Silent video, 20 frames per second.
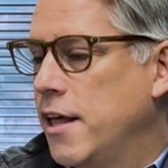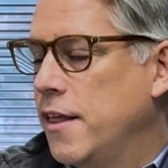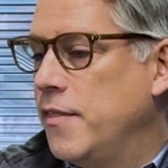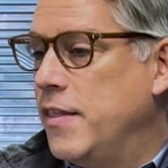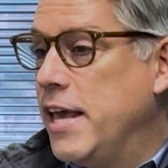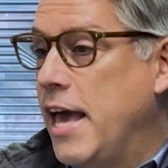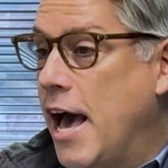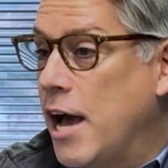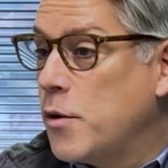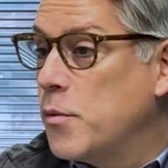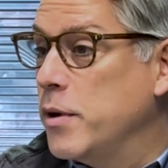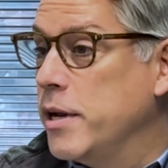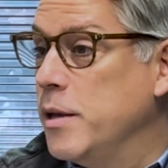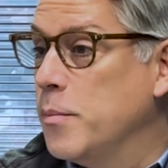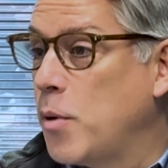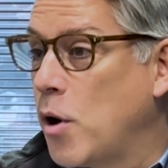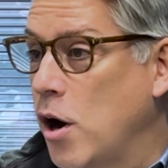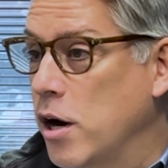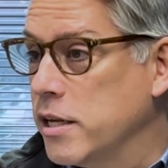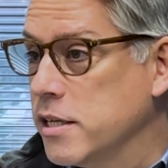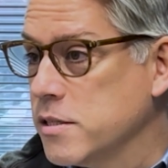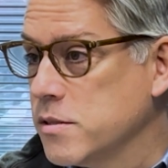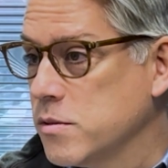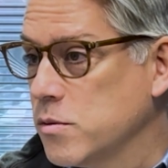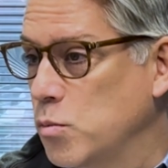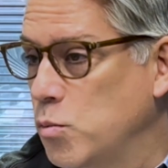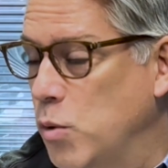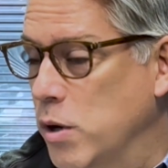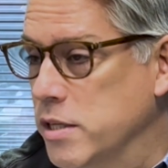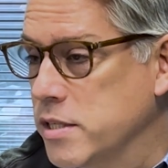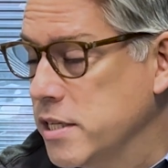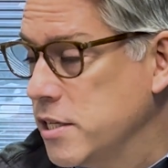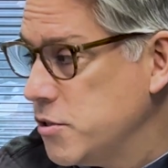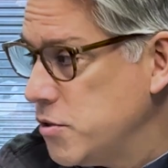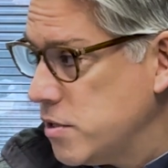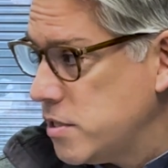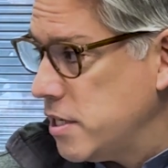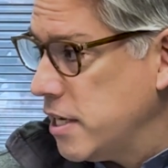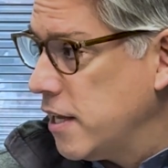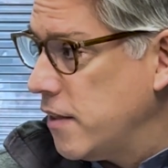The equity part is what's
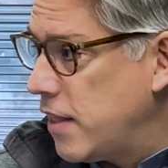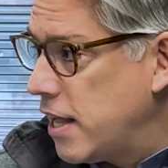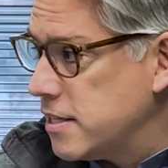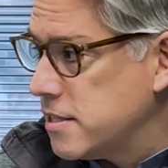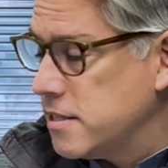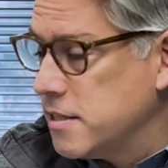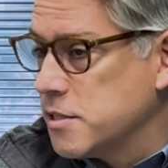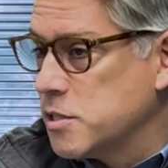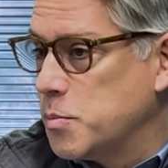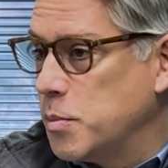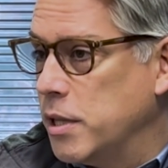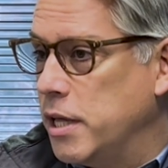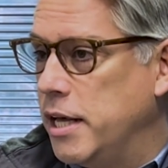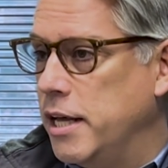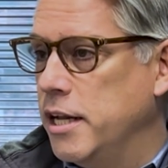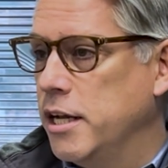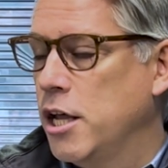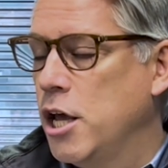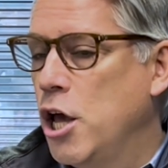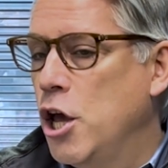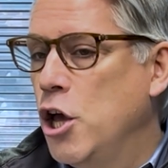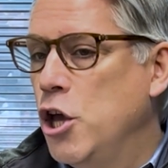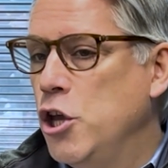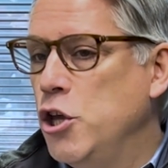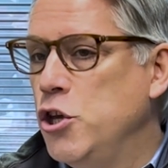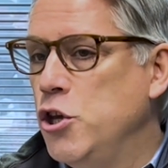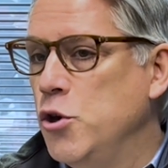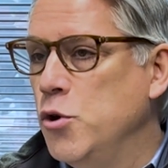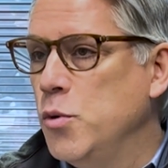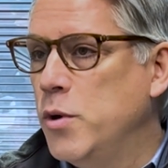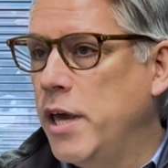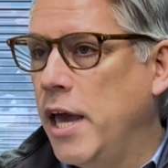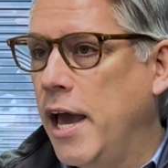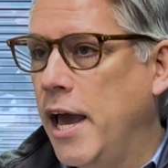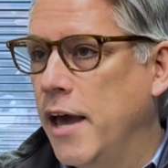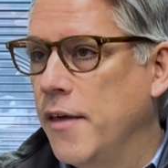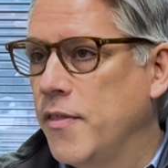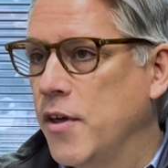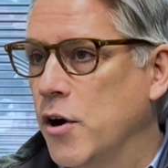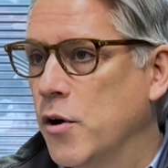interesting, and that's the split.
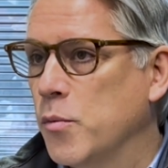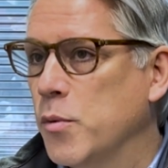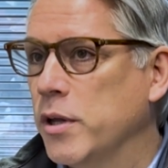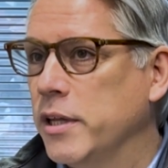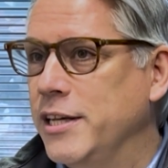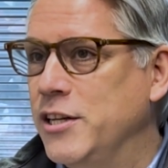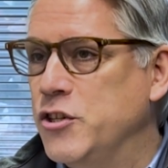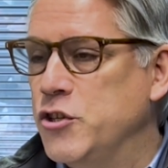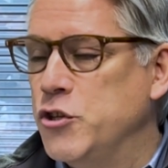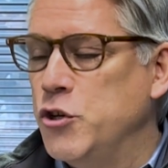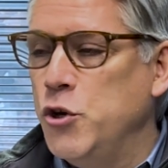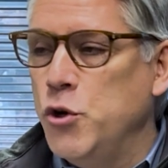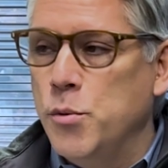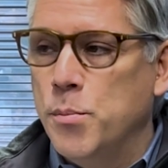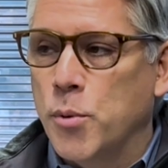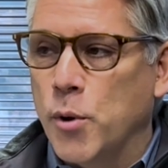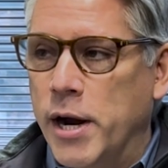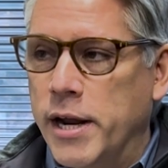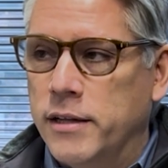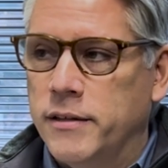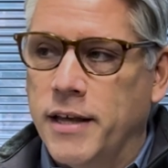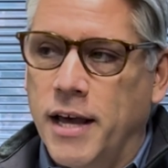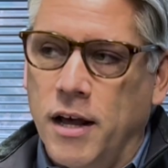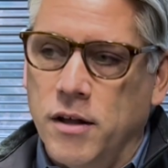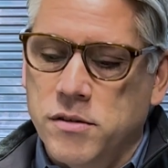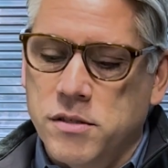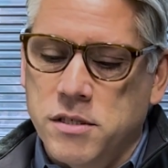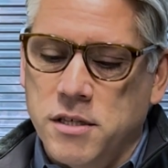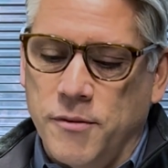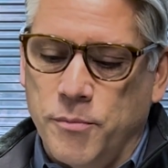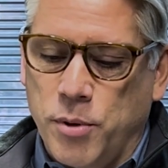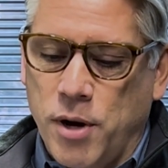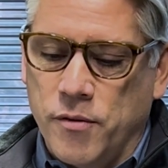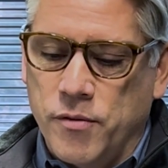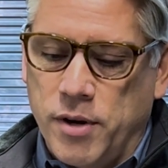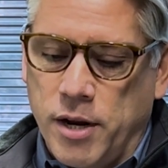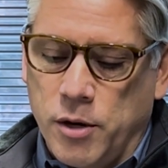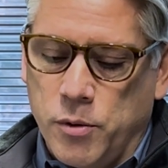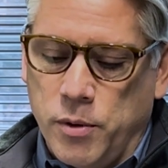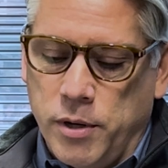There are really two breakdowns of
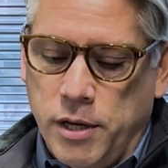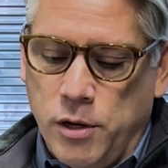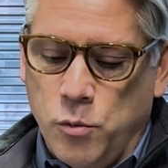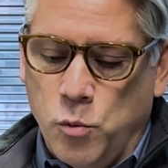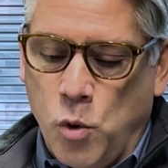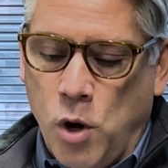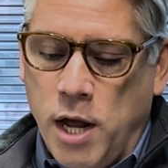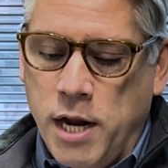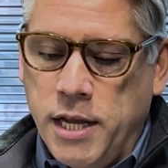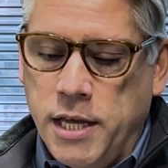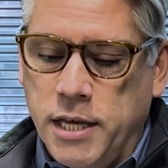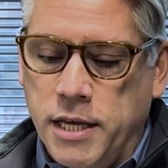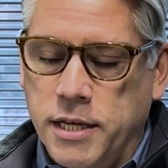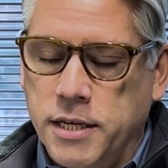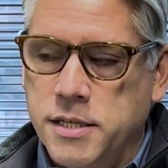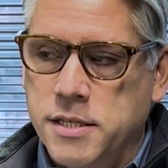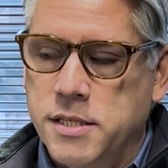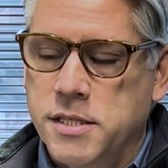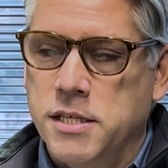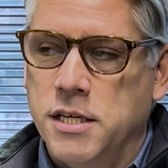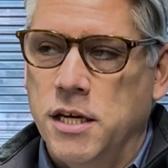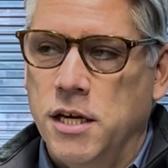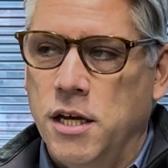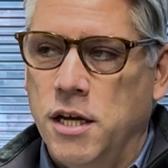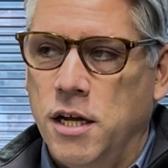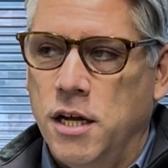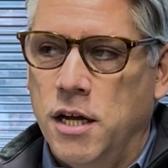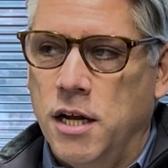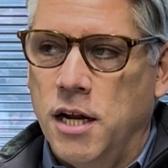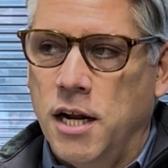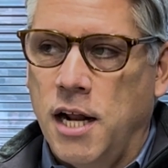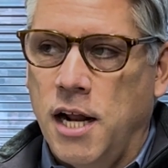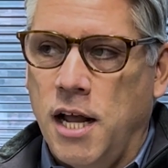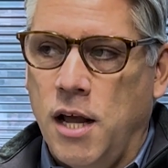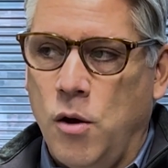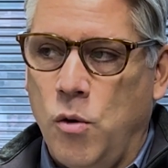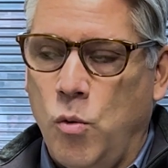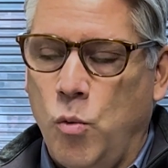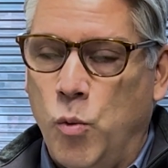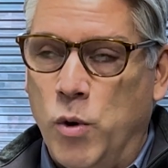private equity. One is,
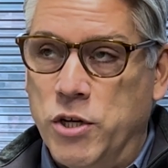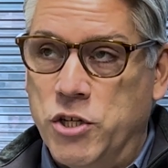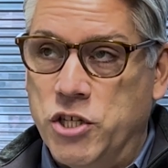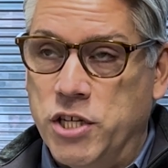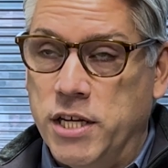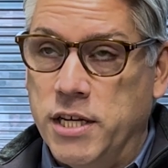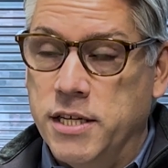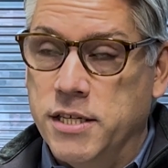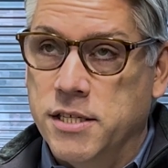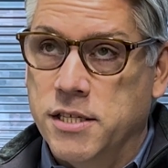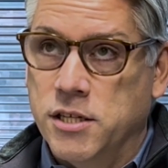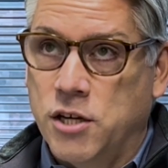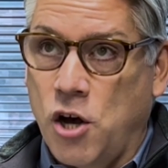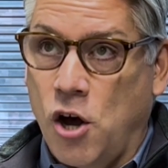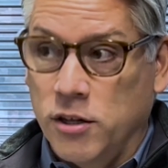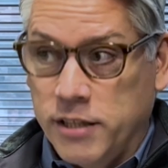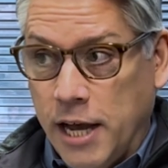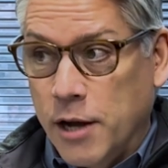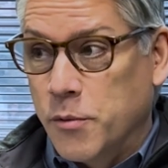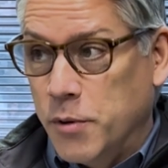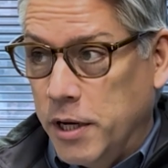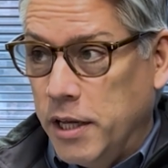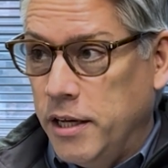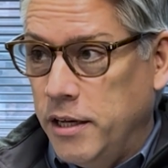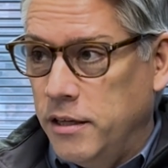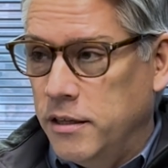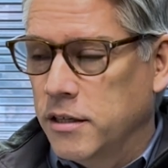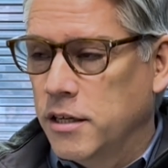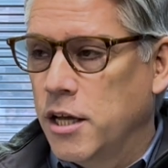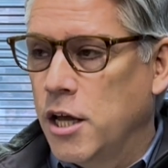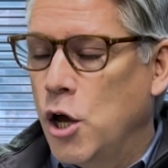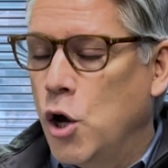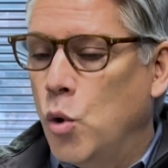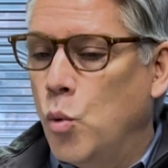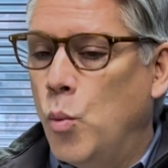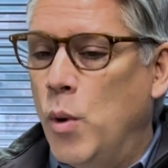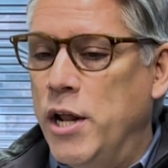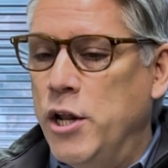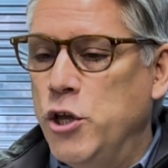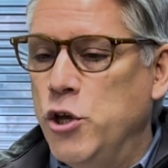which is called equity,
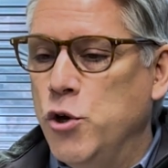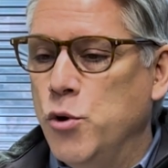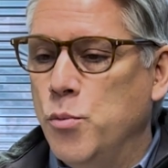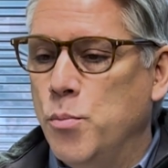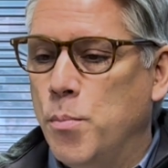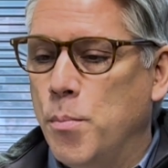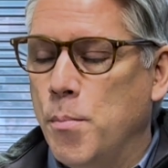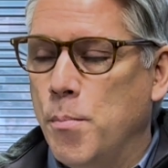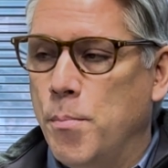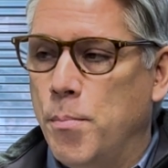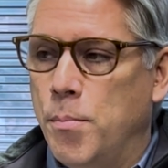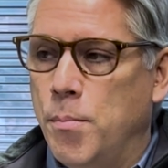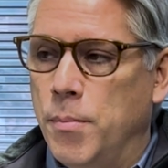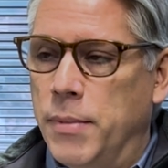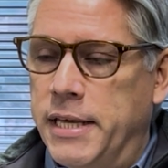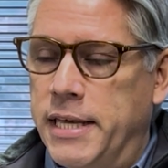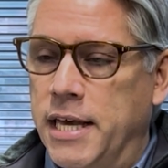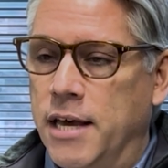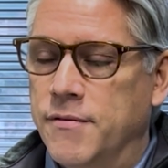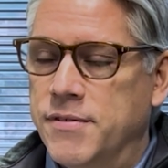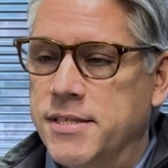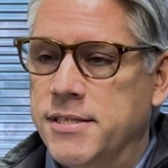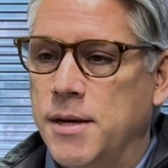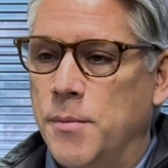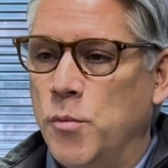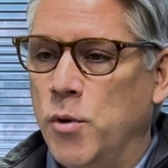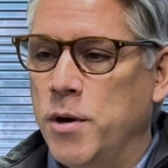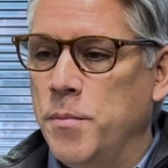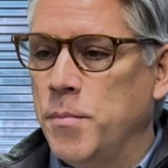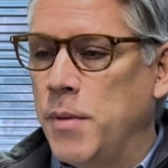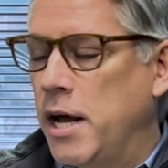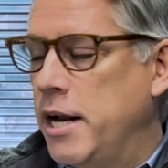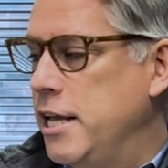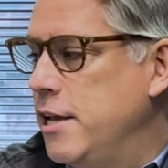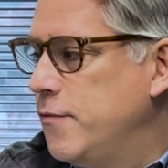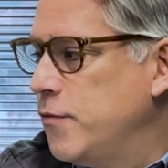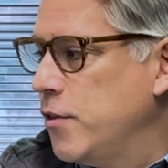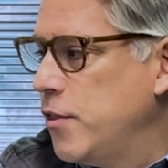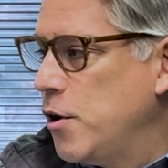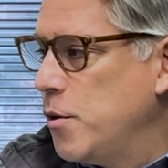when you give someone money
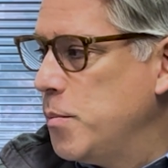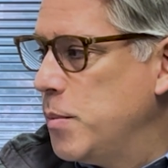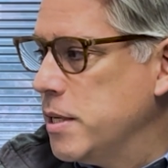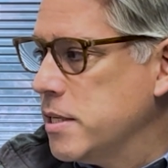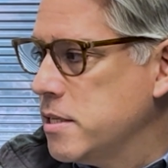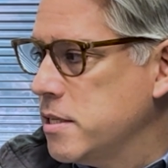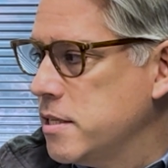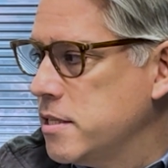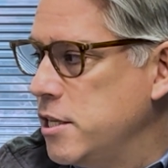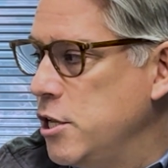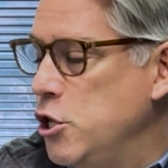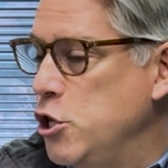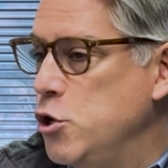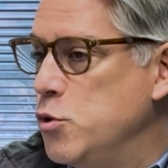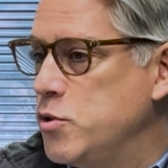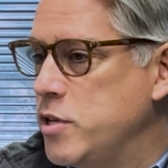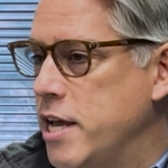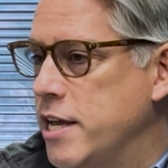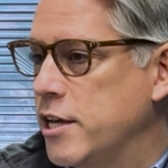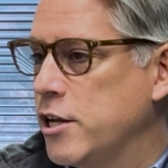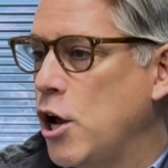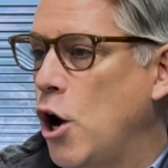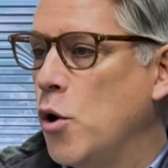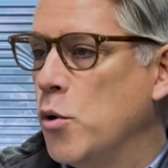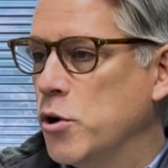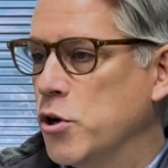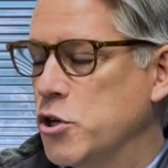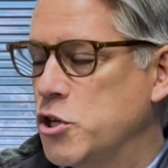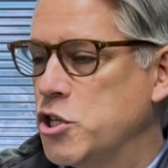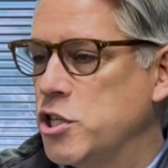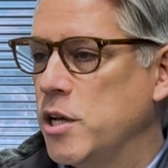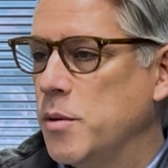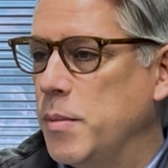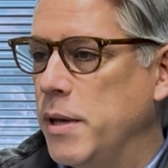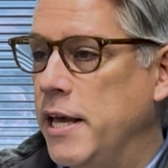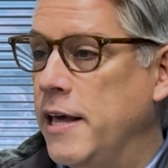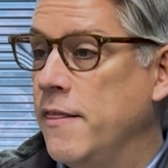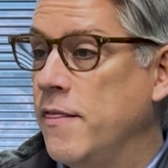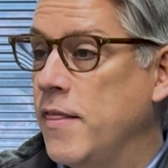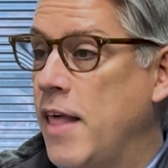for their business and you take an ownership
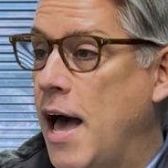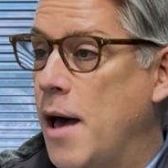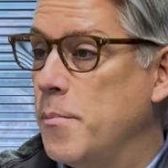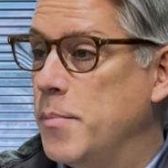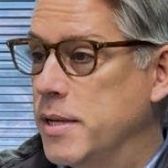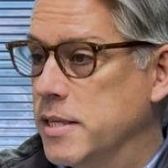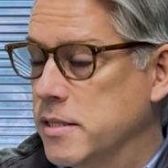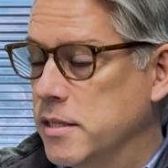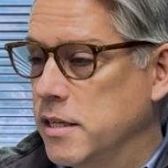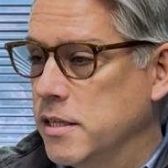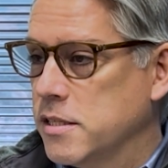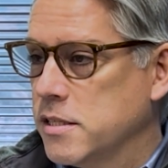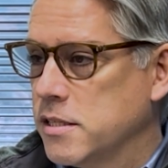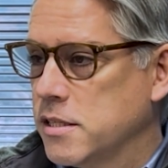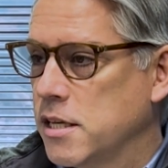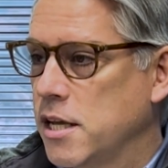in that business.